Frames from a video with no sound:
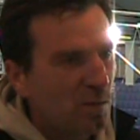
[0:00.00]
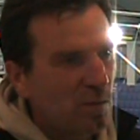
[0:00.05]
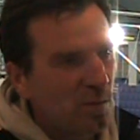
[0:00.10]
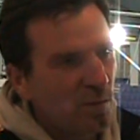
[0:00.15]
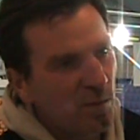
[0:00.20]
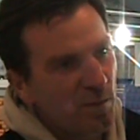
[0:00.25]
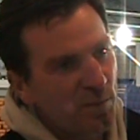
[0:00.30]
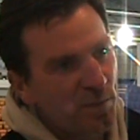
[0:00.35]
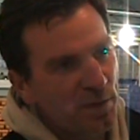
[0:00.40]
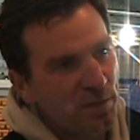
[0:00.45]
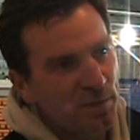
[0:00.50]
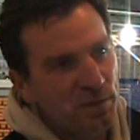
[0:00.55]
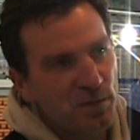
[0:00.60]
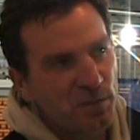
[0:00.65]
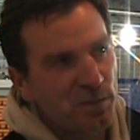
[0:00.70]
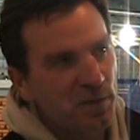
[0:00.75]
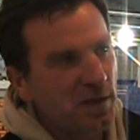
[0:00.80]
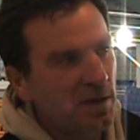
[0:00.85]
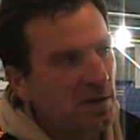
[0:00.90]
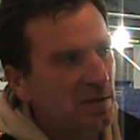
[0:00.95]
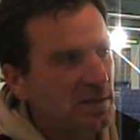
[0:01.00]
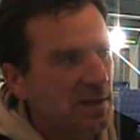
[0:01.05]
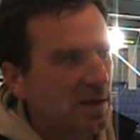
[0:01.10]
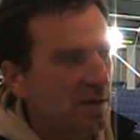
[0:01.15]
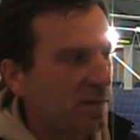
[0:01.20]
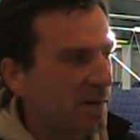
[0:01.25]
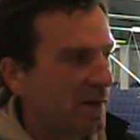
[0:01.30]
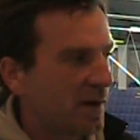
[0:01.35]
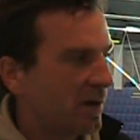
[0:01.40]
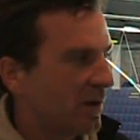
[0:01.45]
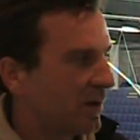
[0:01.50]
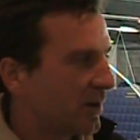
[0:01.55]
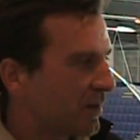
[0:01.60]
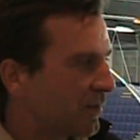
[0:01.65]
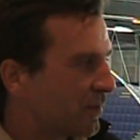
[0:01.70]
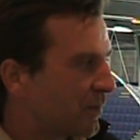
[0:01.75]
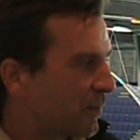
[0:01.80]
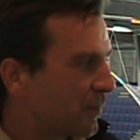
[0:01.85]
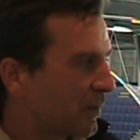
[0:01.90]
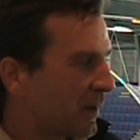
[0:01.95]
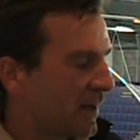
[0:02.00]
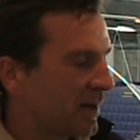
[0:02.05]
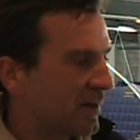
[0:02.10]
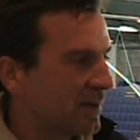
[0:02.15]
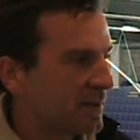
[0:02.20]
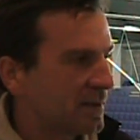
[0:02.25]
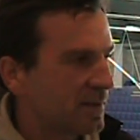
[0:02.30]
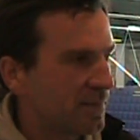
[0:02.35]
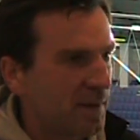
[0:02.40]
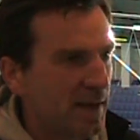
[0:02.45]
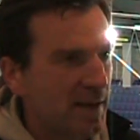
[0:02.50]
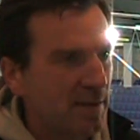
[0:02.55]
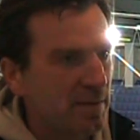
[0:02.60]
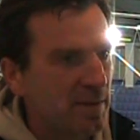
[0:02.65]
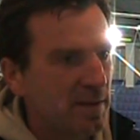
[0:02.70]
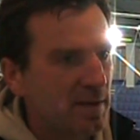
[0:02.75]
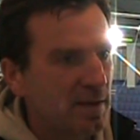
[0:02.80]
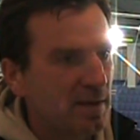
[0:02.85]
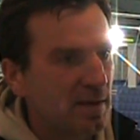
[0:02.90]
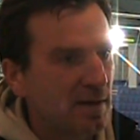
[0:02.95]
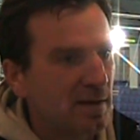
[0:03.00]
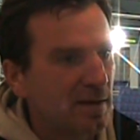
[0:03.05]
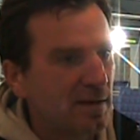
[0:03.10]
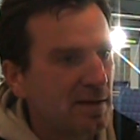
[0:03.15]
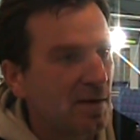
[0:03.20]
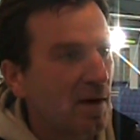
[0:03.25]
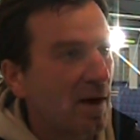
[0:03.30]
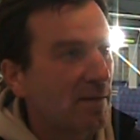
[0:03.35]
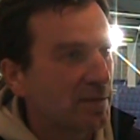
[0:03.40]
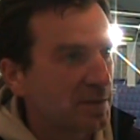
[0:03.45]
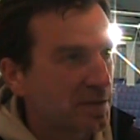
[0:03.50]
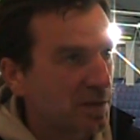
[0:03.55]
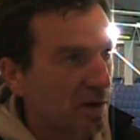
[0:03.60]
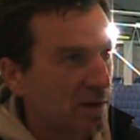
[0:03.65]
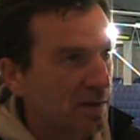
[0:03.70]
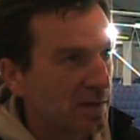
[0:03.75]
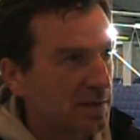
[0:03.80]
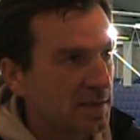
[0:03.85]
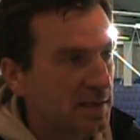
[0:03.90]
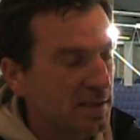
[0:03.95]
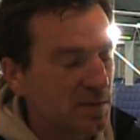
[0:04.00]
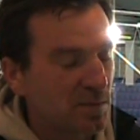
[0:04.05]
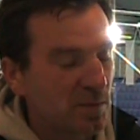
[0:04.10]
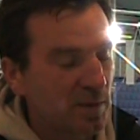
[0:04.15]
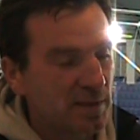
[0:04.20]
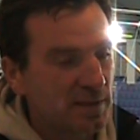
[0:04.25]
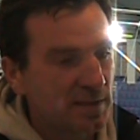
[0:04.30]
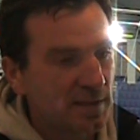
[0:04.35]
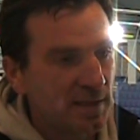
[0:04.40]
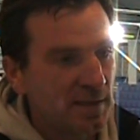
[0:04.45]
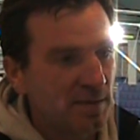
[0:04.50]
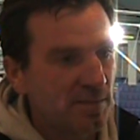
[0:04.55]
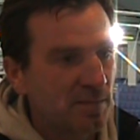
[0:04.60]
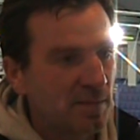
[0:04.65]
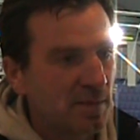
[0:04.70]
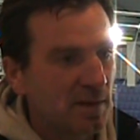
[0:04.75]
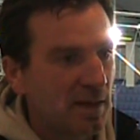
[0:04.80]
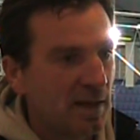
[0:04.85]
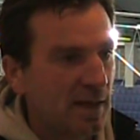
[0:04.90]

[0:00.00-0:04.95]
we've put a few feelers out there looking for players that maybe haven't started the season with a team.